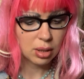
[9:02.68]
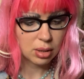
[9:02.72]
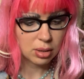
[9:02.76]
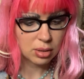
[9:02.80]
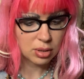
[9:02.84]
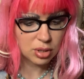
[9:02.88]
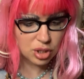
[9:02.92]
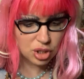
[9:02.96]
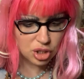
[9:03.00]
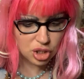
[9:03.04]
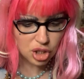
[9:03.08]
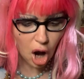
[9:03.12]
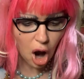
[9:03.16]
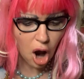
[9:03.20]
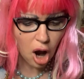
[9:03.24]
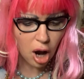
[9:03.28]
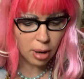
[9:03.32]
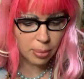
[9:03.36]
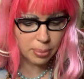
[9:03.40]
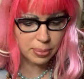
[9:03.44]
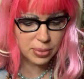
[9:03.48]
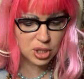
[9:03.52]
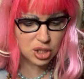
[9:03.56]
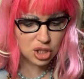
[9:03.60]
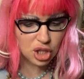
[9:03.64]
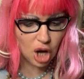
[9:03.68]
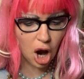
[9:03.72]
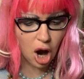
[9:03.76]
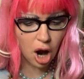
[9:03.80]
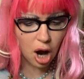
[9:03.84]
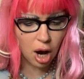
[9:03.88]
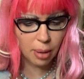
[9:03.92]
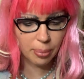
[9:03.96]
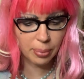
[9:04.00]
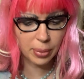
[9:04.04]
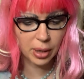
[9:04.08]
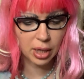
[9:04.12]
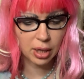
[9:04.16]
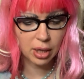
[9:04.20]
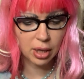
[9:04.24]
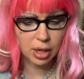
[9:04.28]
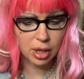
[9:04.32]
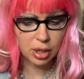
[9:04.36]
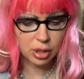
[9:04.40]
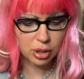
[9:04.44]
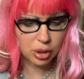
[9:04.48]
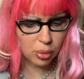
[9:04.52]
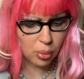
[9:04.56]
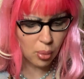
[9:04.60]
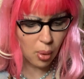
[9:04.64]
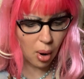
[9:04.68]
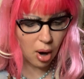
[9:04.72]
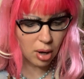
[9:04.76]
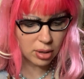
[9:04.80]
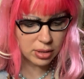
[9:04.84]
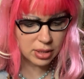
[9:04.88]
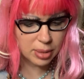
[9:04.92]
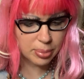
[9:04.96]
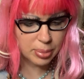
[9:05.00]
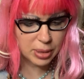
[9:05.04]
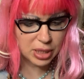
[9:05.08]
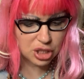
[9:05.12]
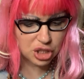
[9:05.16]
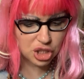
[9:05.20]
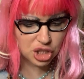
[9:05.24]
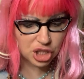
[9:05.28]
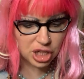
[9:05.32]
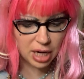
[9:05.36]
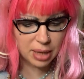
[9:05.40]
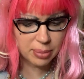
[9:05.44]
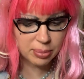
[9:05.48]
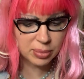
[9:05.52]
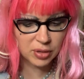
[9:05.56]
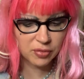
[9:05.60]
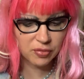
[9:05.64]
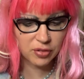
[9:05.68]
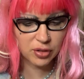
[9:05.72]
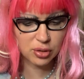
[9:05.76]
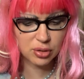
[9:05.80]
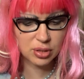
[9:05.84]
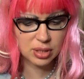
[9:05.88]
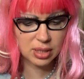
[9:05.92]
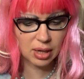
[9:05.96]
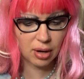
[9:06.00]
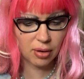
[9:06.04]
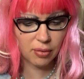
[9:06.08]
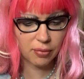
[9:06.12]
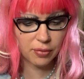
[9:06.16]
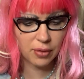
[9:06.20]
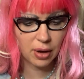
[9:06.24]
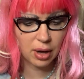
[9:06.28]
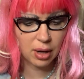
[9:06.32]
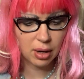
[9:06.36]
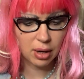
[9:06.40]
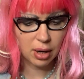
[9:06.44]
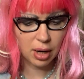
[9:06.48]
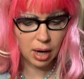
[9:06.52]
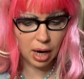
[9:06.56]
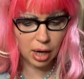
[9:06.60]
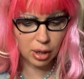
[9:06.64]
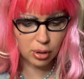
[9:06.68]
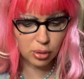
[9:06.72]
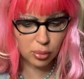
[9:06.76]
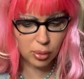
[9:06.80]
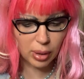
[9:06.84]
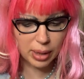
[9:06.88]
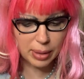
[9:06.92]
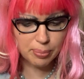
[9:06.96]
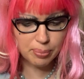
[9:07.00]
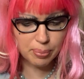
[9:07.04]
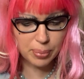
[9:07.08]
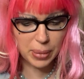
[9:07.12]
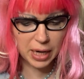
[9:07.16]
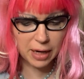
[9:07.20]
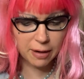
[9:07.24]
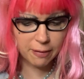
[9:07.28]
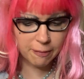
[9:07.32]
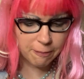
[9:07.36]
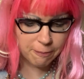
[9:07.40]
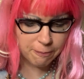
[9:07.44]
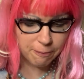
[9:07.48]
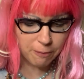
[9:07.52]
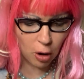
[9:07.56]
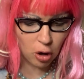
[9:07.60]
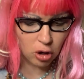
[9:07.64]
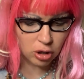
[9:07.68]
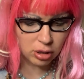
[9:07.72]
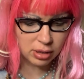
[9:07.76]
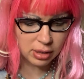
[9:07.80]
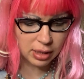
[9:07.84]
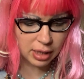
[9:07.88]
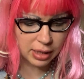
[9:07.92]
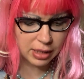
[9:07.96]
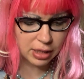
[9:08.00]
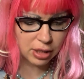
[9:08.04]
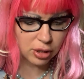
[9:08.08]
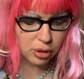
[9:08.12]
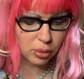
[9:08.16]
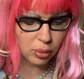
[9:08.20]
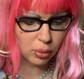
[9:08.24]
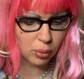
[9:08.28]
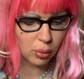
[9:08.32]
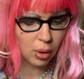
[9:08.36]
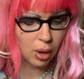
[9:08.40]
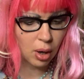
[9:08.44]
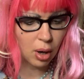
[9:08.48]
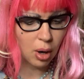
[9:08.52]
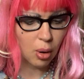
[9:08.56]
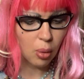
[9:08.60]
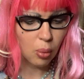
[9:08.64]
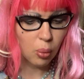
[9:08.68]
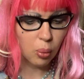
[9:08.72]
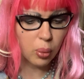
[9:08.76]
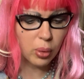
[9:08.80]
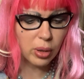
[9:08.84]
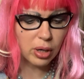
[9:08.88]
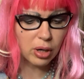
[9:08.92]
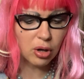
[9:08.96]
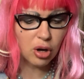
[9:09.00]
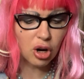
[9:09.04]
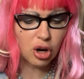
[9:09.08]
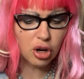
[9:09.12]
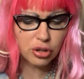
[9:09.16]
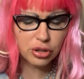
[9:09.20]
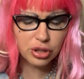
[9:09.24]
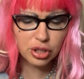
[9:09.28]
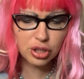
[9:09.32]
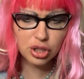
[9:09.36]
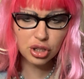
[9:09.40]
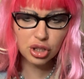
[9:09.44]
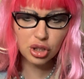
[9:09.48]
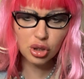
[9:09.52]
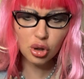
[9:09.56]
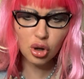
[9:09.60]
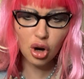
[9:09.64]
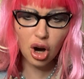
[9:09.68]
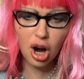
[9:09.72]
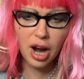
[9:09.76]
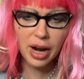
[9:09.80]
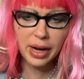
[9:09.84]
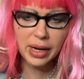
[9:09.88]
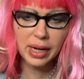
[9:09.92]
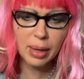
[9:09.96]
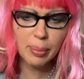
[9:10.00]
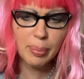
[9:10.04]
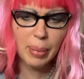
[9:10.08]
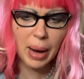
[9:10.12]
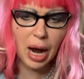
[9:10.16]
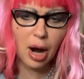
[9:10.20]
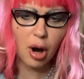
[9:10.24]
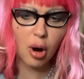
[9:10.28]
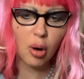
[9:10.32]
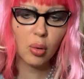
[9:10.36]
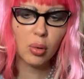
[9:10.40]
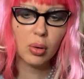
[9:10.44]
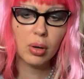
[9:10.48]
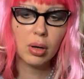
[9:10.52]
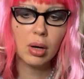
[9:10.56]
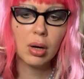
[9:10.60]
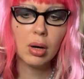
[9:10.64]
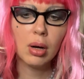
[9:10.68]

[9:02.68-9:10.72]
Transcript: Stop! You ought to be ashamed of yourself. A great big faun like you. What on earth are you crying about?"